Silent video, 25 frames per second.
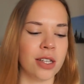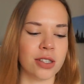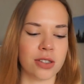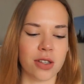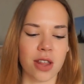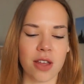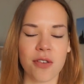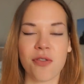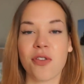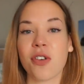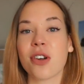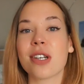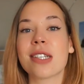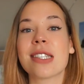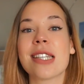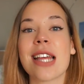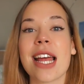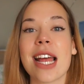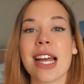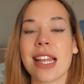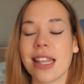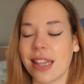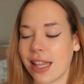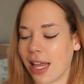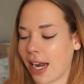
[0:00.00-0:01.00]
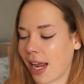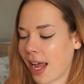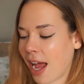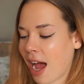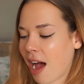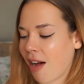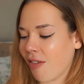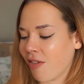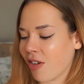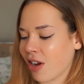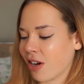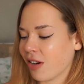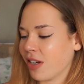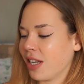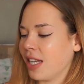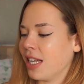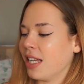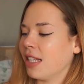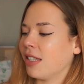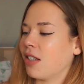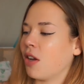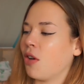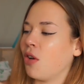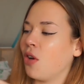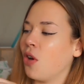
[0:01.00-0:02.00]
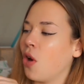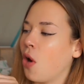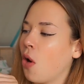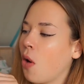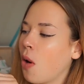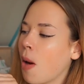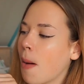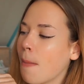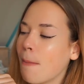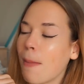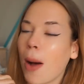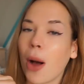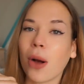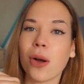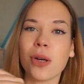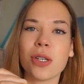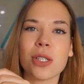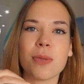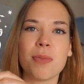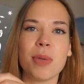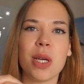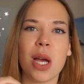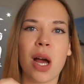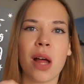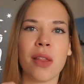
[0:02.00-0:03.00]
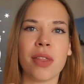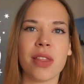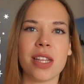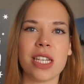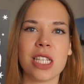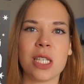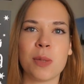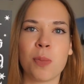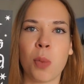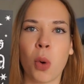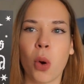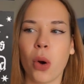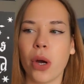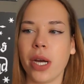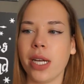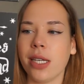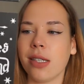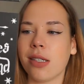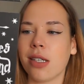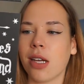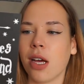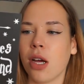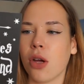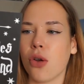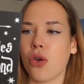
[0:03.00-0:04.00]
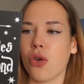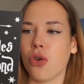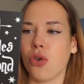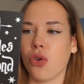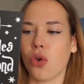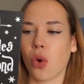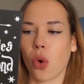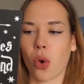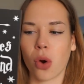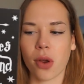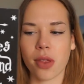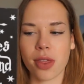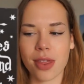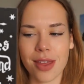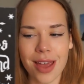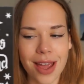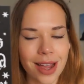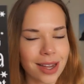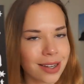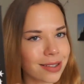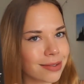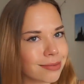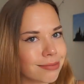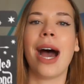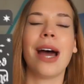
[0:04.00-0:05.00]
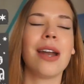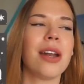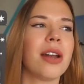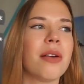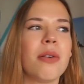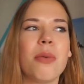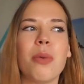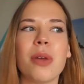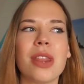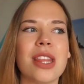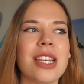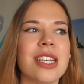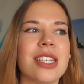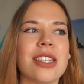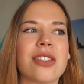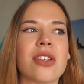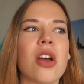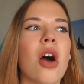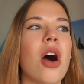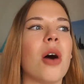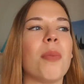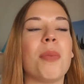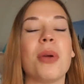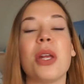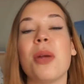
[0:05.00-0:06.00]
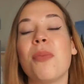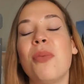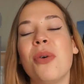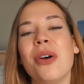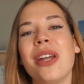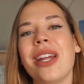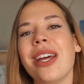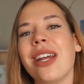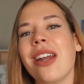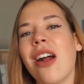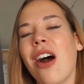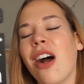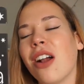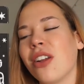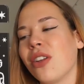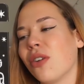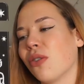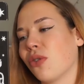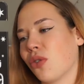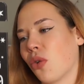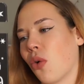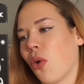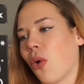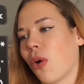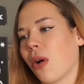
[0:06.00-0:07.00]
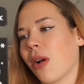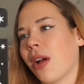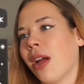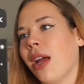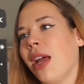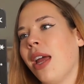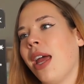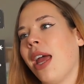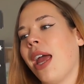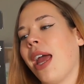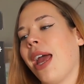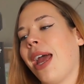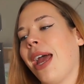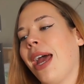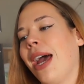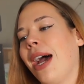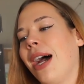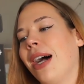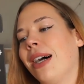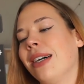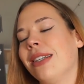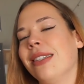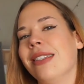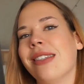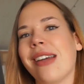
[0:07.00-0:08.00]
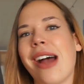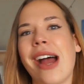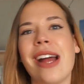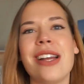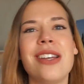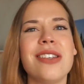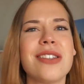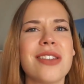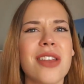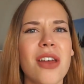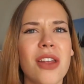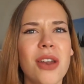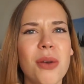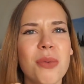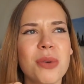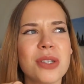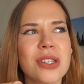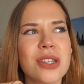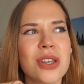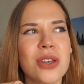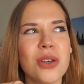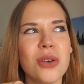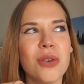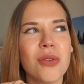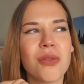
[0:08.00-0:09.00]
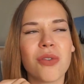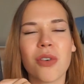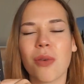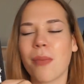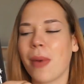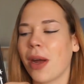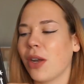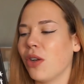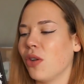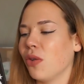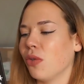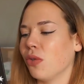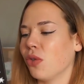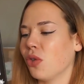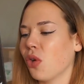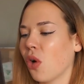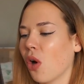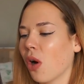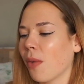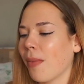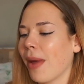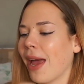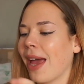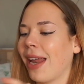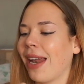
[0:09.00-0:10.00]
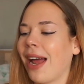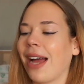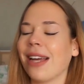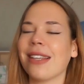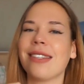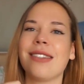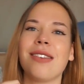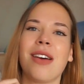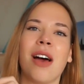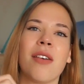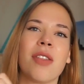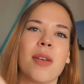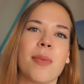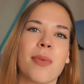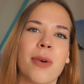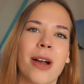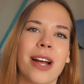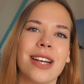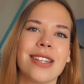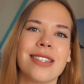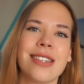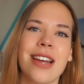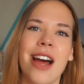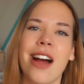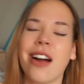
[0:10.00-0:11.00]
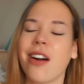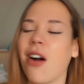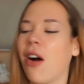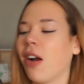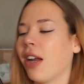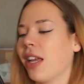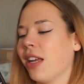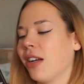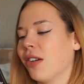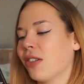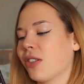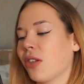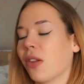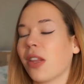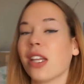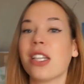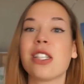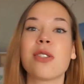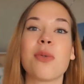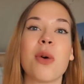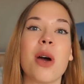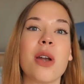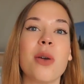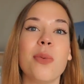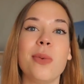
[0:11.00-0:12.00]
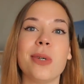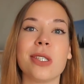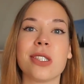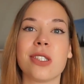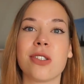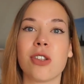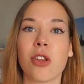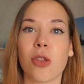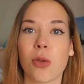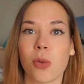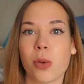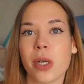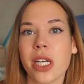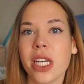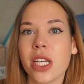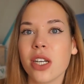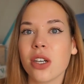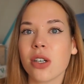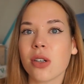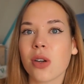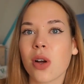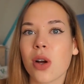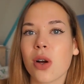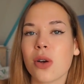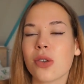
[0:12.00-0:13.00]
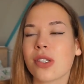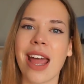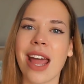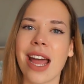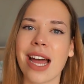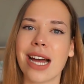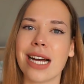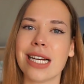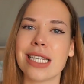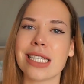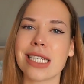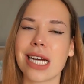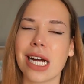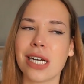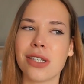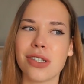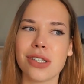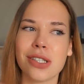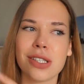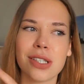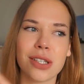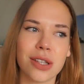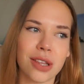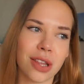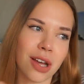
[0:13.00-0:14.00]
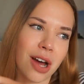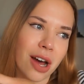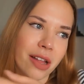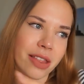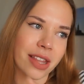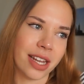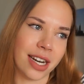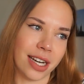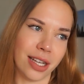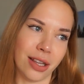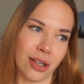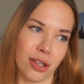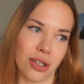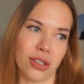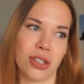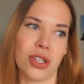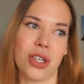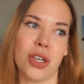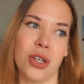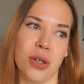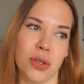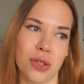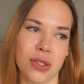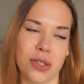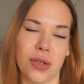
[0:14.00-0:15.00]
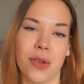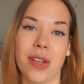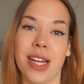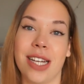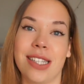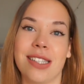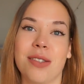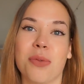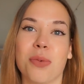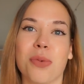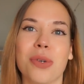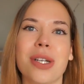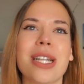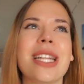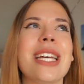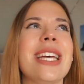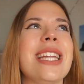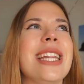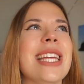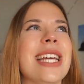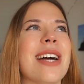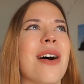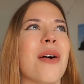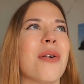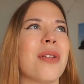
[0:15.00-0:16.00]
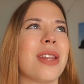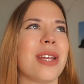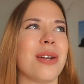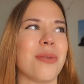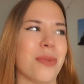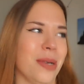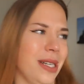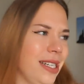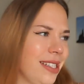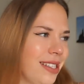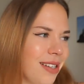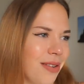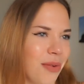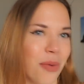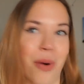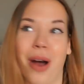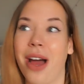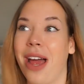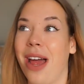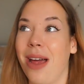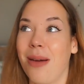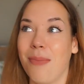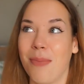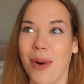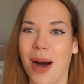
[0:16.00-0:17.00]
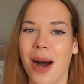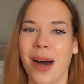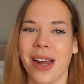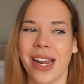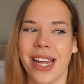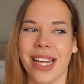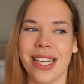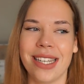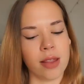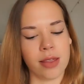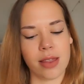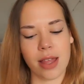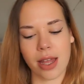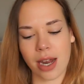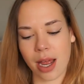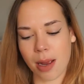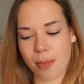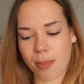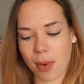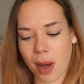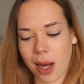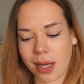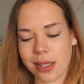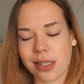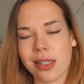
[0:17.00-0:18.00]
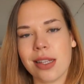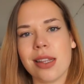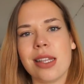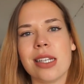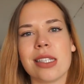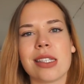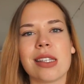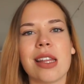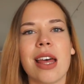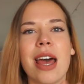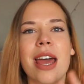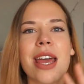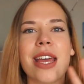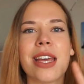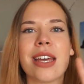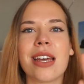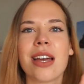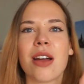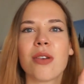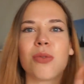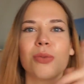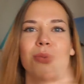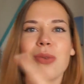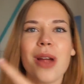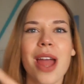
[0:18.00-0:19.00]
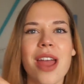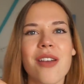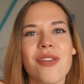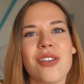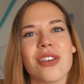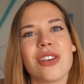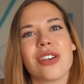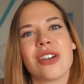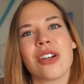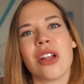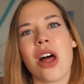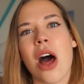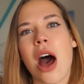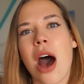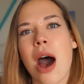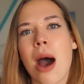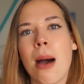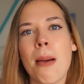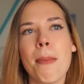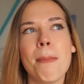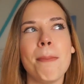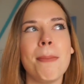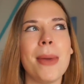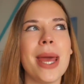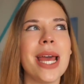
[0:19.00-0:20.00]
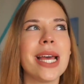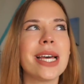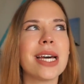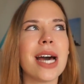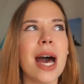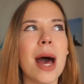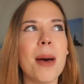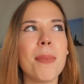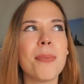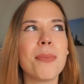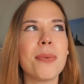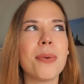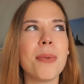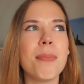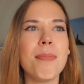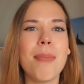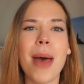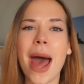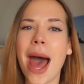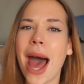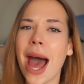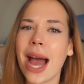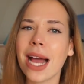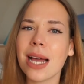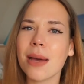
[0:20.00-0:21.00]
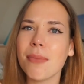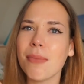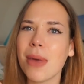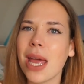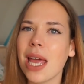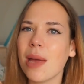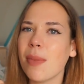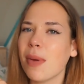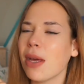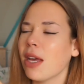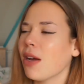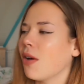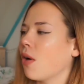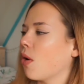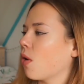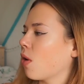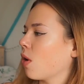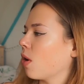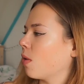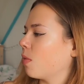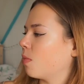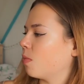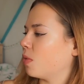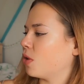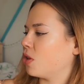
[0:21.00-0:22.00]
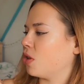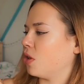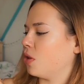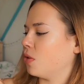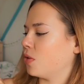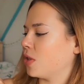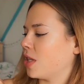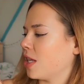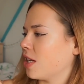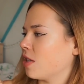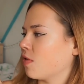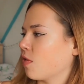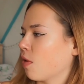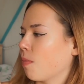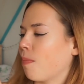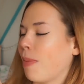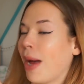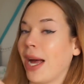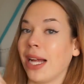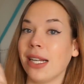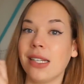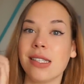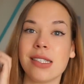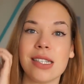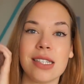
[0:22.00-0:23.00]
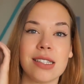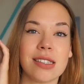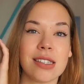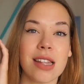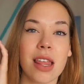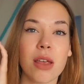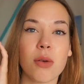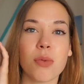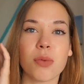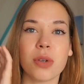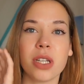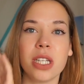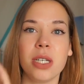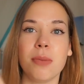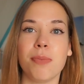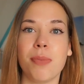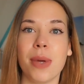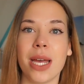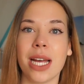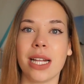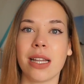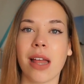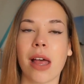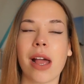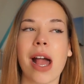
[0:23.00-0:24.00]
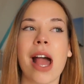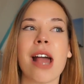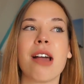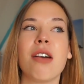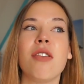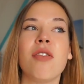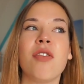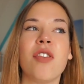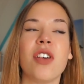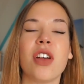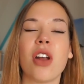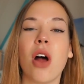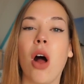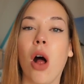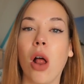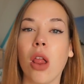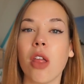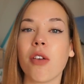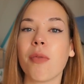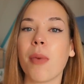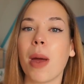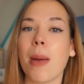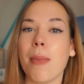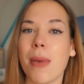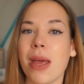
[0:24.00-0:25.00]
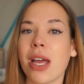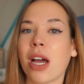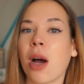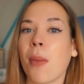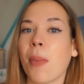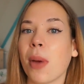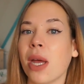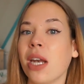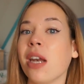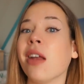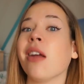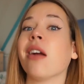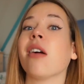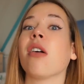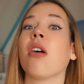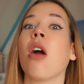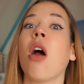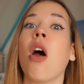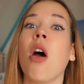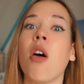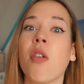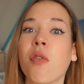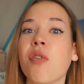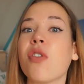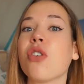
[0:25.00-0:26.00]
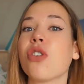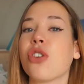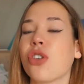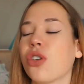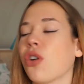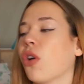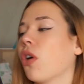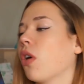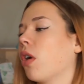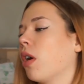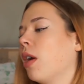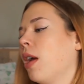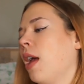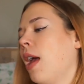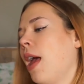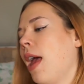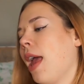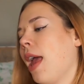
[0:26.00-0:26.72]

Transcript: So the first thing that I have here is No Muggles Beyond This Point door thing? I don't know what this is called, but you put it on your door, and I just thought it was cute for my new dorm, and I still have the price tag on here. So this one was €3, and I just thought that it looked cute, so that's really the only reason why I bought it. Then I bought this like Ravenclaw makeup bag maybe, or would you use this for pens? It's like really big, like I could fit all of my makeup in here for sure,